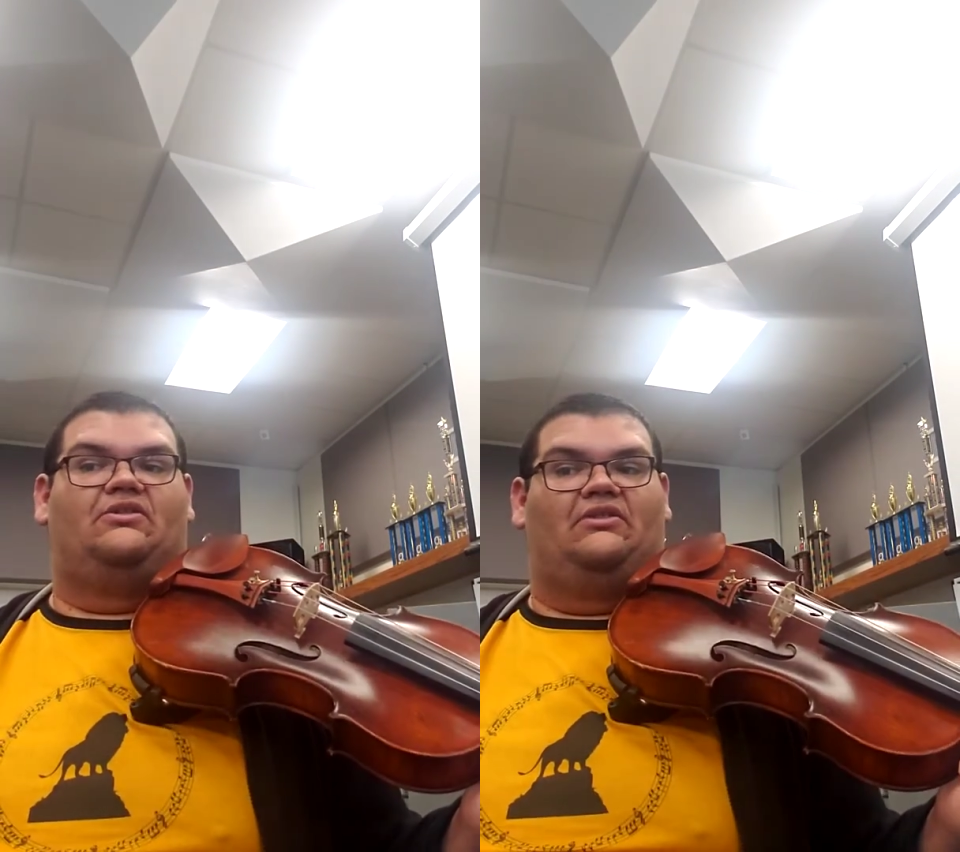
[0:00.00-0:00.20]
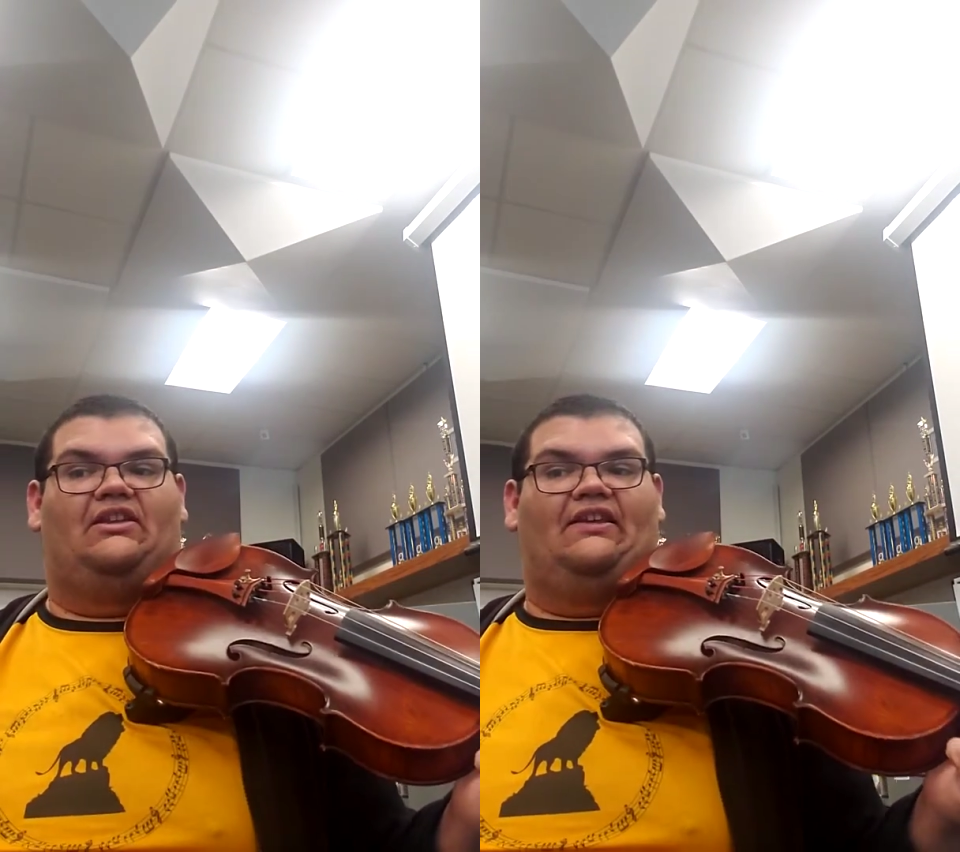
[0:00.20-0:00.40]

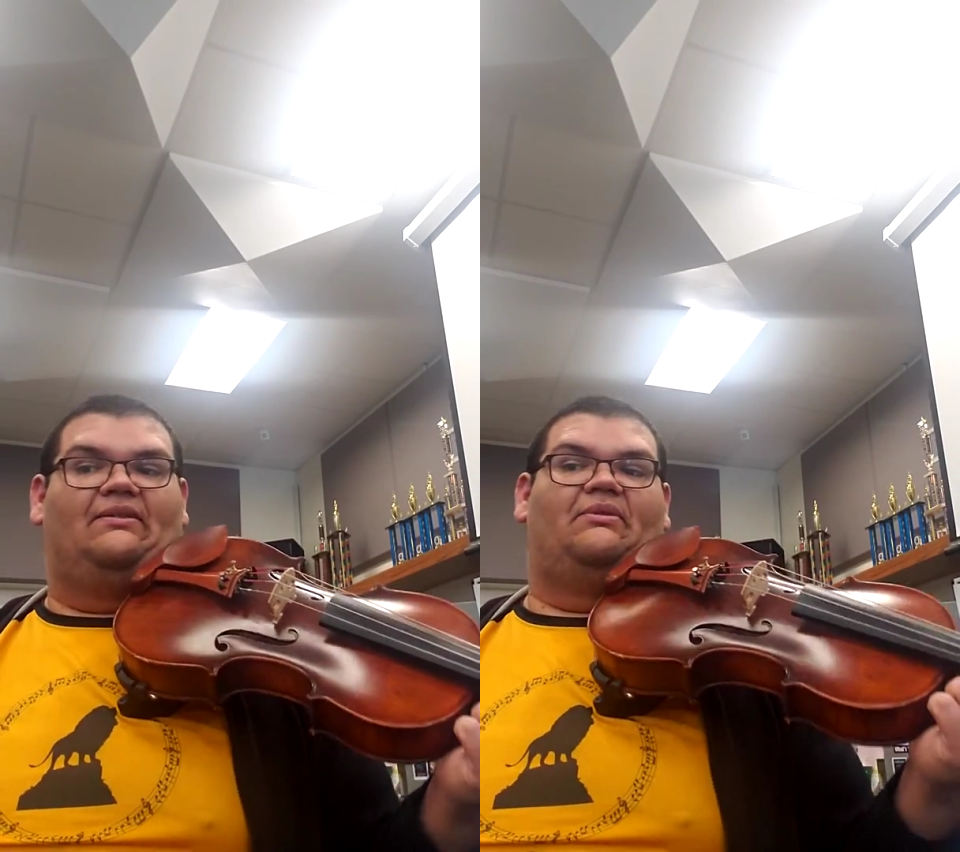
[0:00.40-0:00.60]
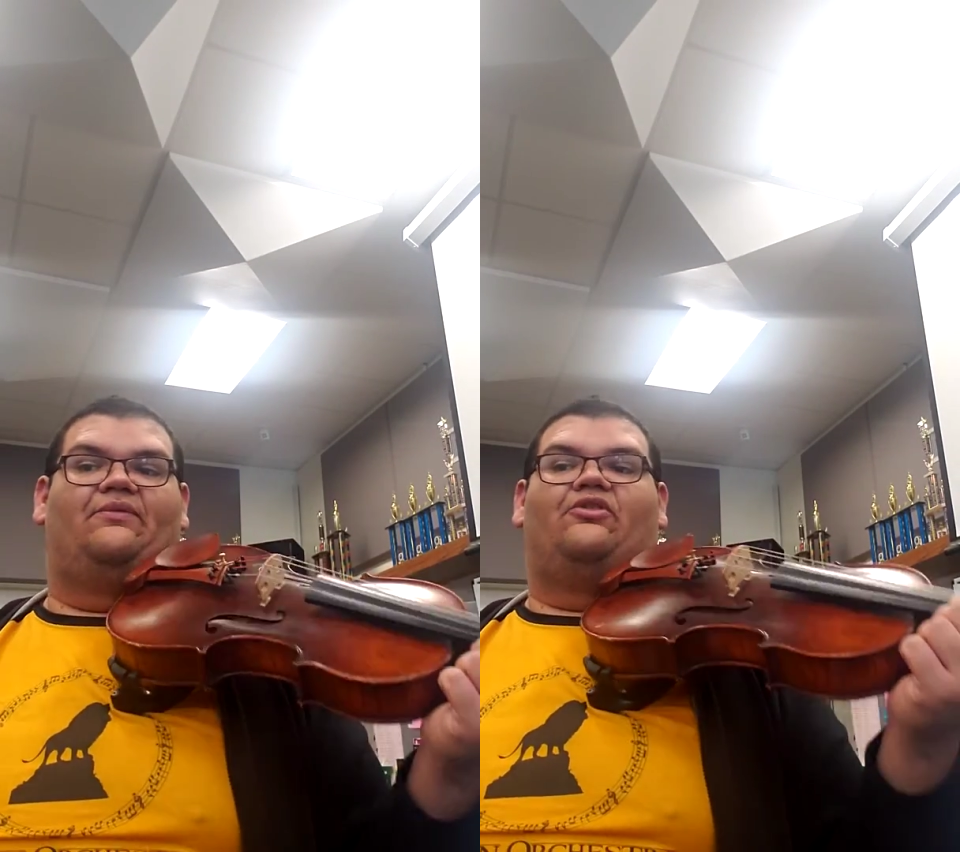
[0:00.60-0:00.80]
so it takes
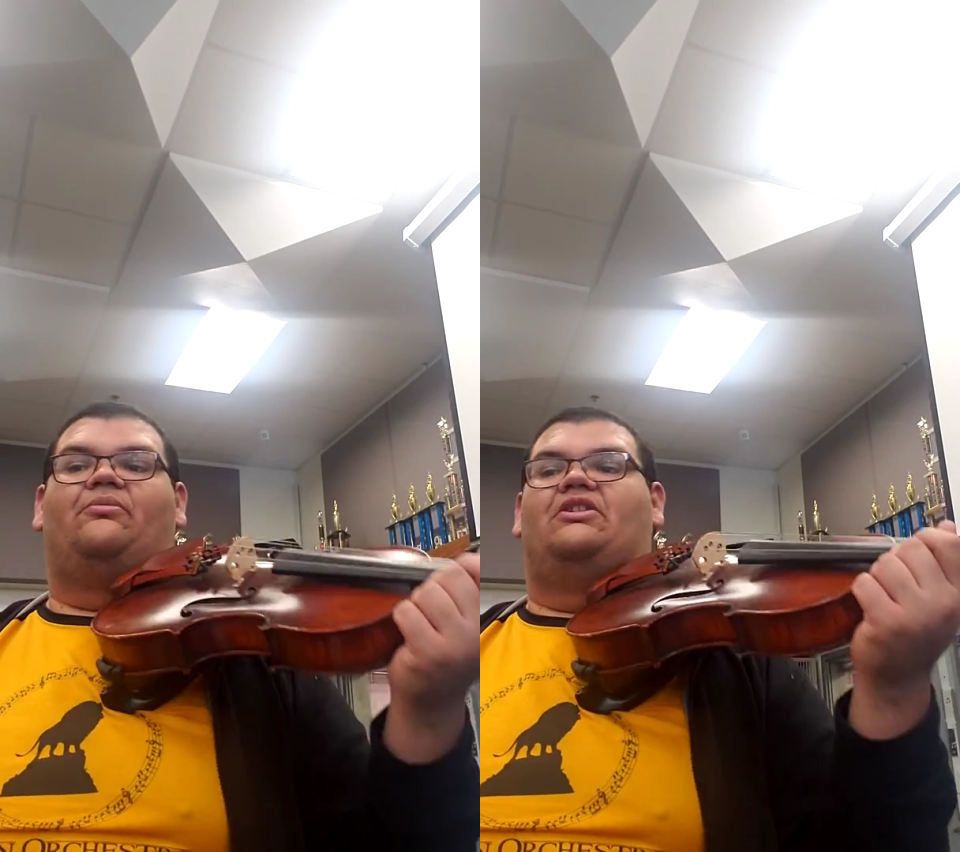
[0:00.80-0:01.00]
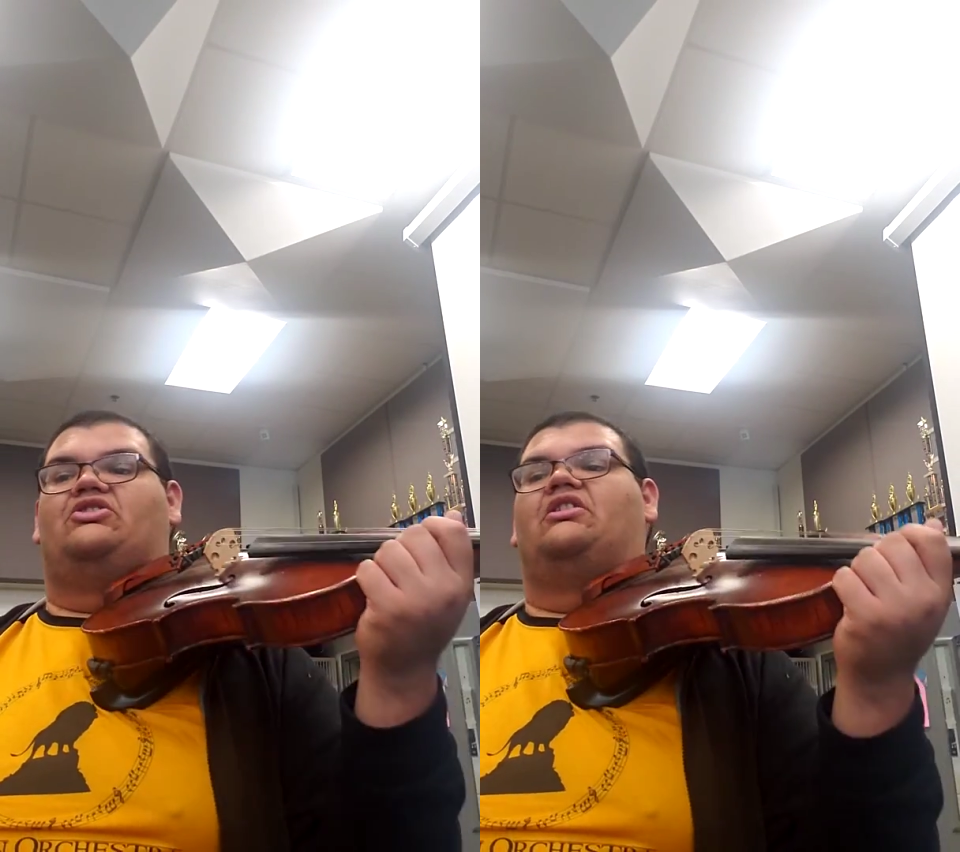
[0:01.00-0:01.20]
up the full
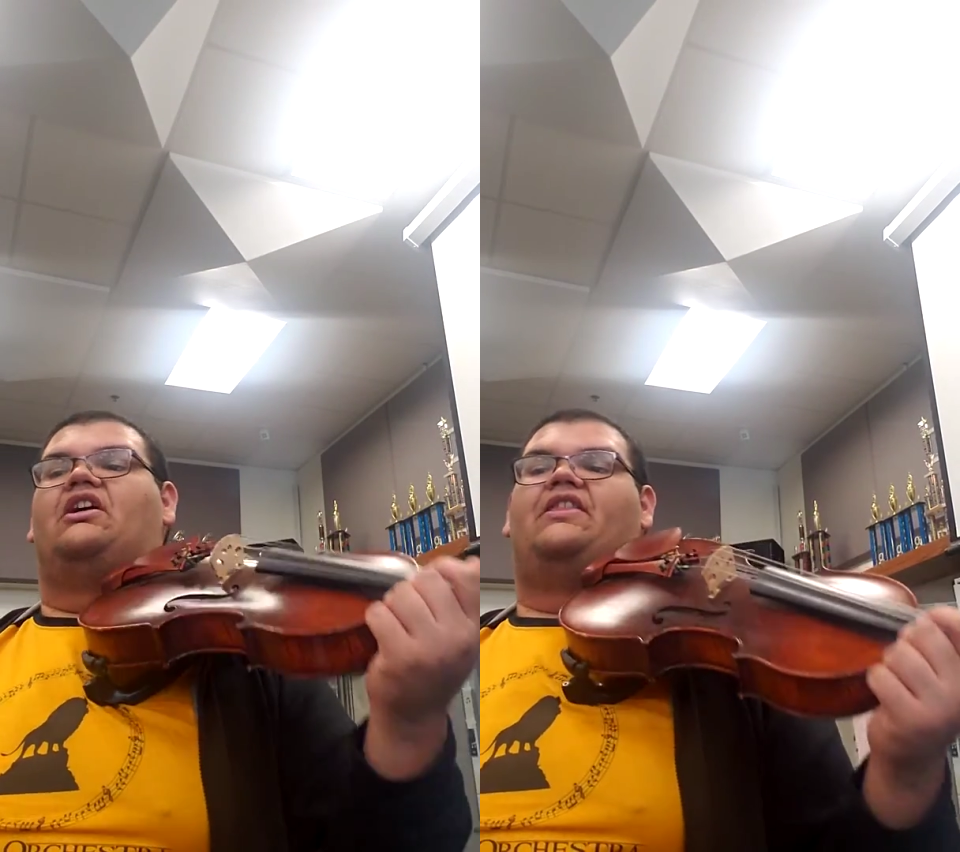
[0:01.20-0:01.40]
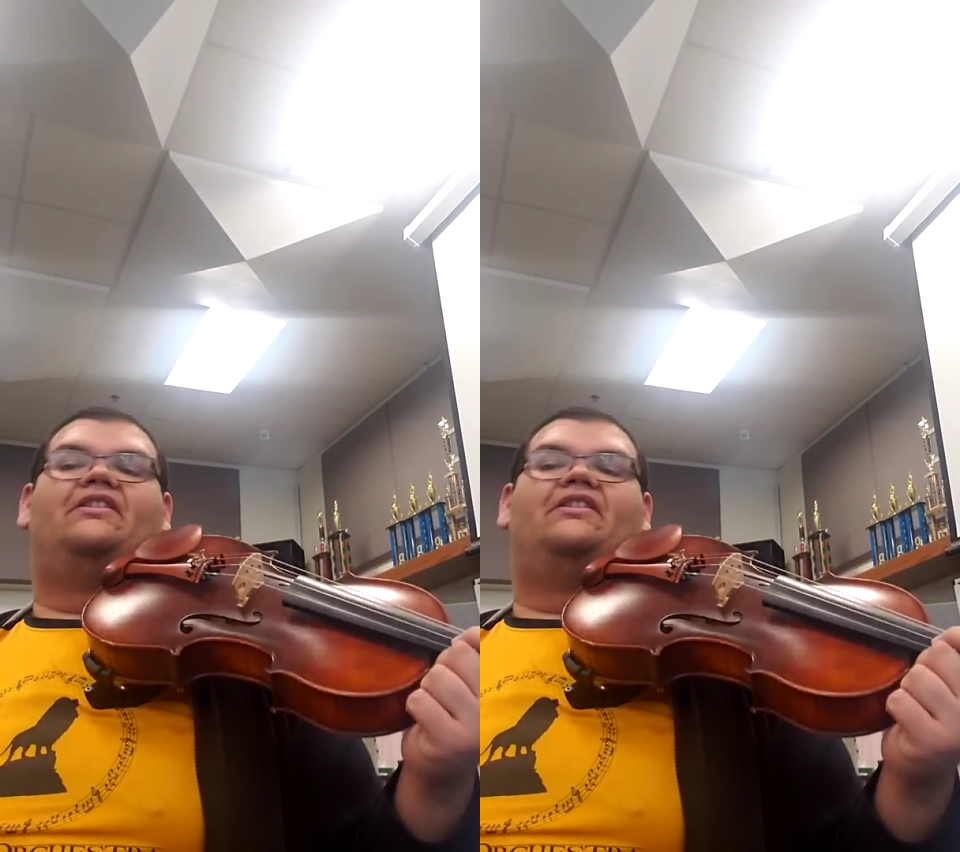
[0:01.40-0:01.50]
measure.